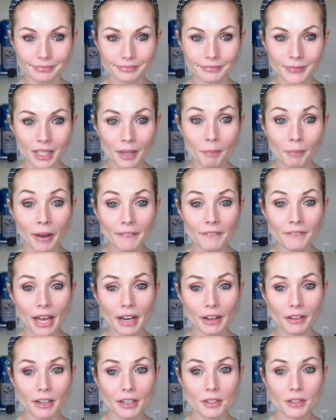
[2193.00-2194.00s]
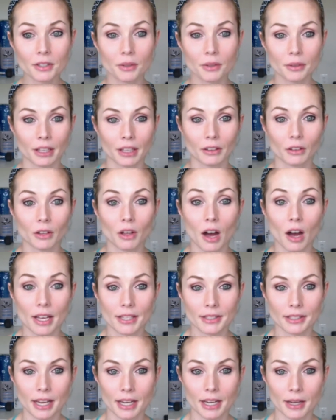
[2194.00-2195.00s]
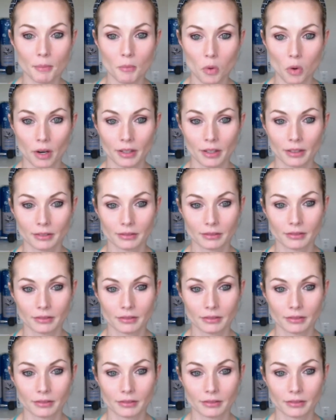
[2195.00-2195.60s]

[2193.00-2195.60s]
My veterans don't get lost anymore.